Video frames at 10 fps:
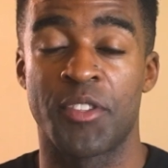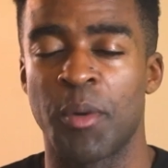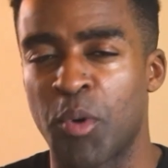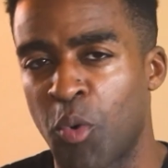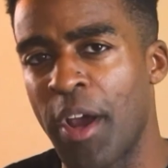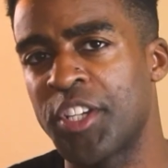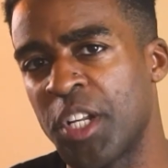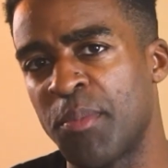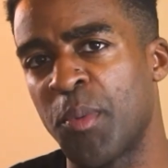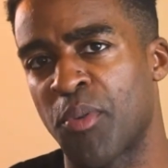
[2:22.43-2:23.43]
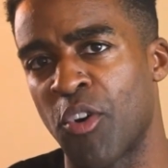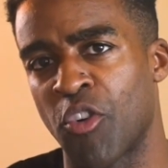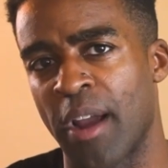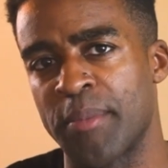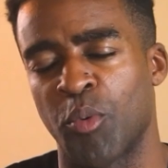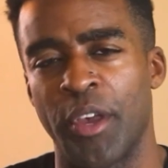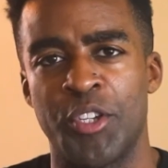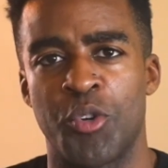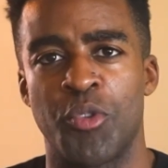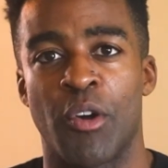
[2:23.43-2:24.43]
Some questionable programs will
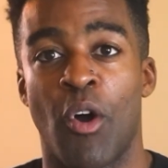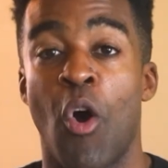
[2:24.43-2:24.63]
issue their